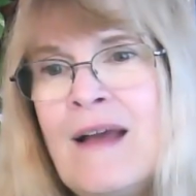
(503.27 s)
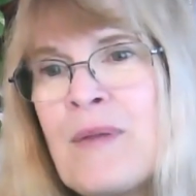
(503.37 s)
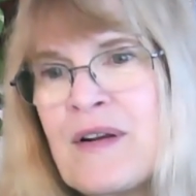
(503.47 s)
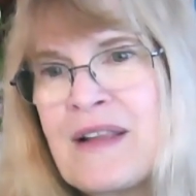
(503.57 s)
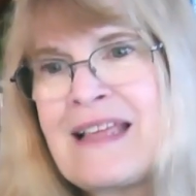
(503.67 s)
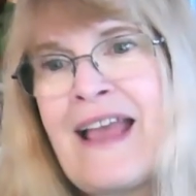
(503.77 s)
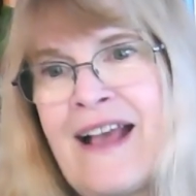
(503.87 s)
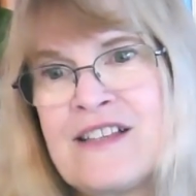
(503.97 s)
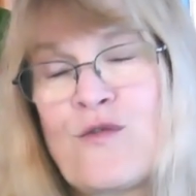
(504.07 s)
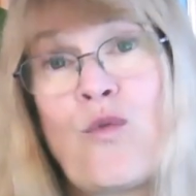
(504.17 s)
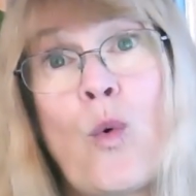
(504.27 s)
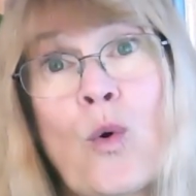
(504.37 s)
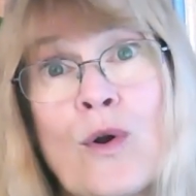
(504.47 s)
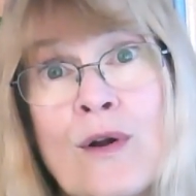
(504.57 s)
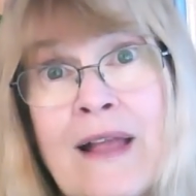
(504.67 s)
but he has
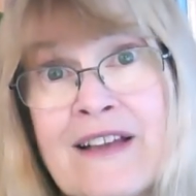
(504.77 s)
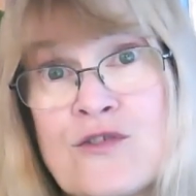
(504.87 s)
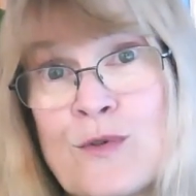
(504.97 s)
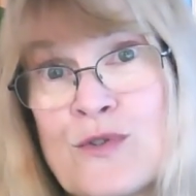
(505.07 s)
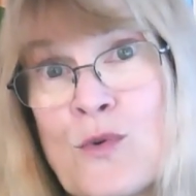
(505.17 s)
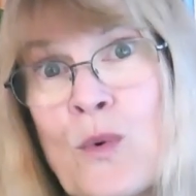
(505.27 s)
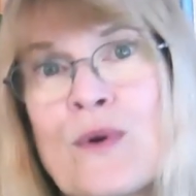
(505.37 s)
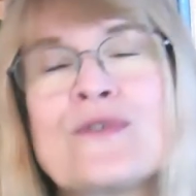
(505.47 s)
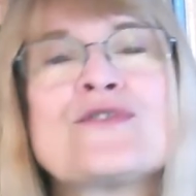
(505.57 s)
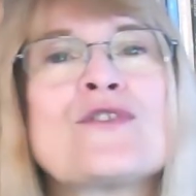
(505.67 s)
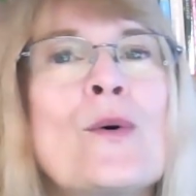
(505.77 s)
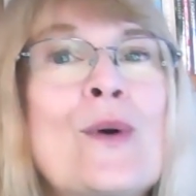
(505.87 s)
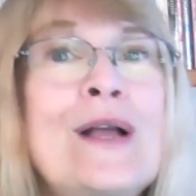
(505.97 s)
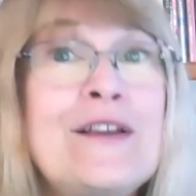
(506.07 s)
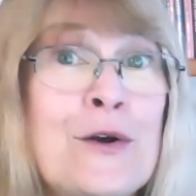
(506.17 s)
4 extra swords, so
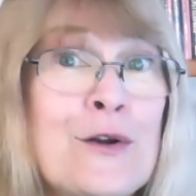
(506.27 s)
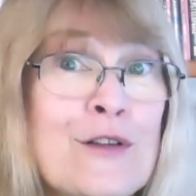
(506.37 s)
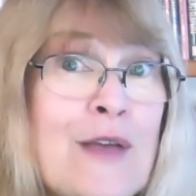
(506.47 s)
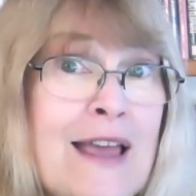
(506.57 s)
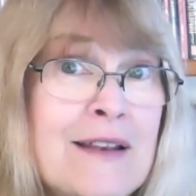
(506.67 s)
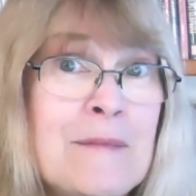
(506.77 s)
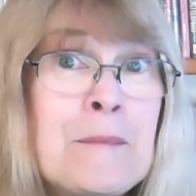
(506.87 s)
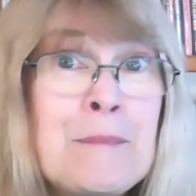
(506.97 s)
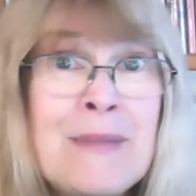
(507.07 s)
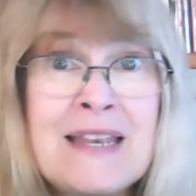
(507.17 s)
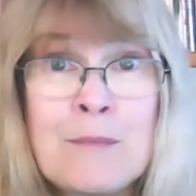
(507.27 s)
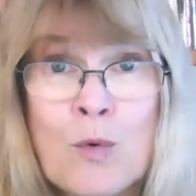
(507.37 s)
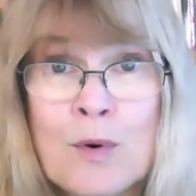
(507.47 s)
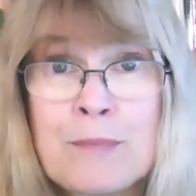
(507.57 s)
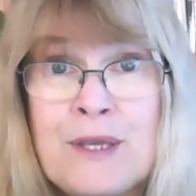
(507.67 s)
he could have had many
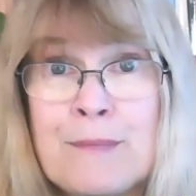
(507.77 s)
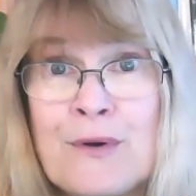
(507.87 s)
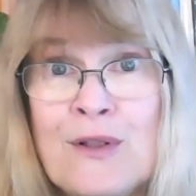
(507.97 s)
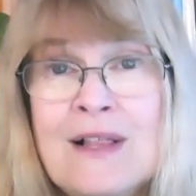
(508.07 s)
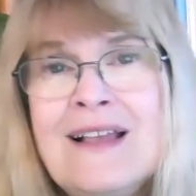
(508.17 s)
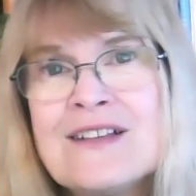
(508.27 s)
more people.